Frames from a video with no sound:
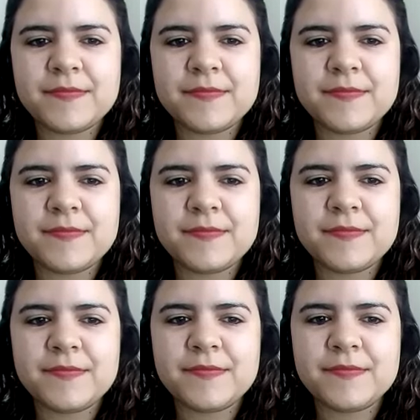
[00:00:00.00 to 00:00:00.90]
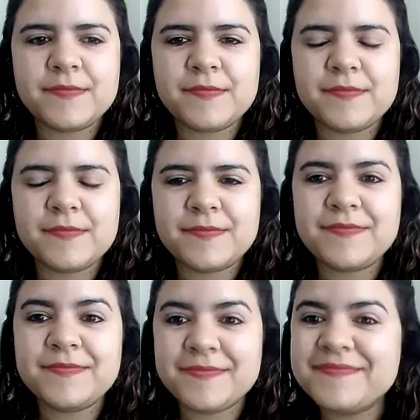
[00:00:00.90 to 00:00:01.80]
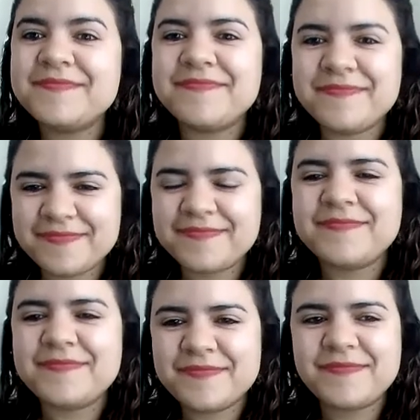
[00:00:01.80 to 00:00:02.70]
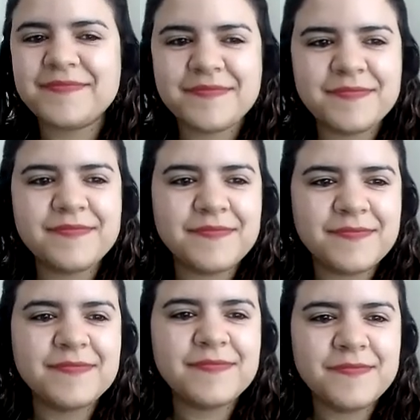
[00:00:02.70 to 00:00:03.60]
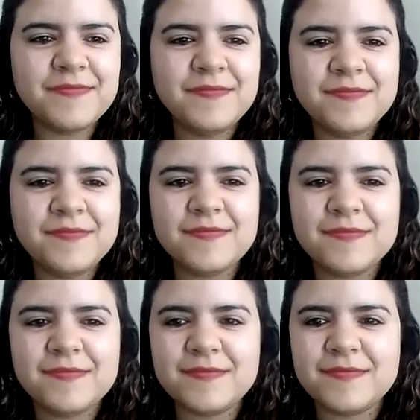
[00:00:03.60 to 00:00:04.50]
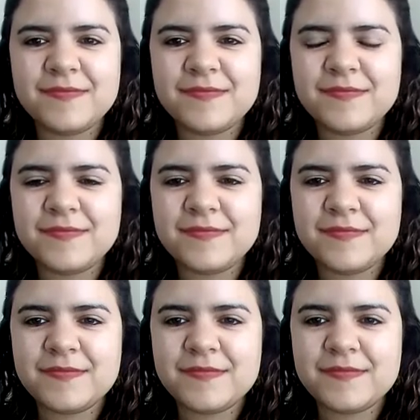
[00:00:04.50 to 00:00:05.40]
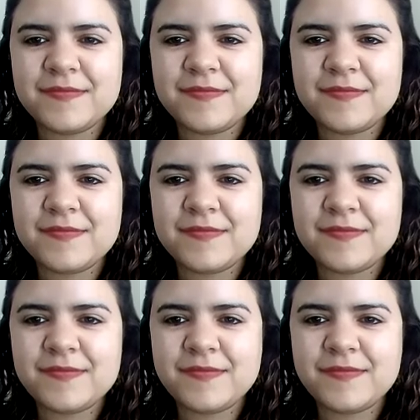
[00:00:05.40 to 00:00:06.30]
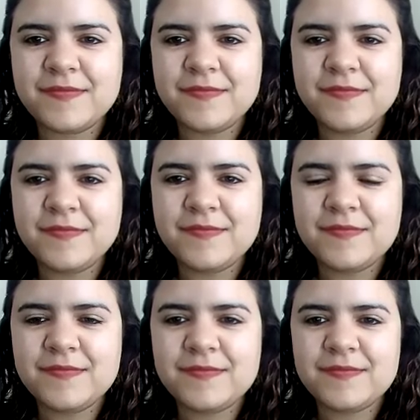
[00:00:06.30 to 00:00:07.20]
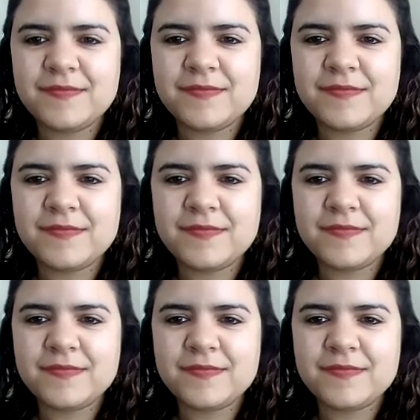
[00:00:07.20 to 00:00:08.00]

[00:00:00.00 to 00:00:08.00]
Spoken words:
This person isn't speaking.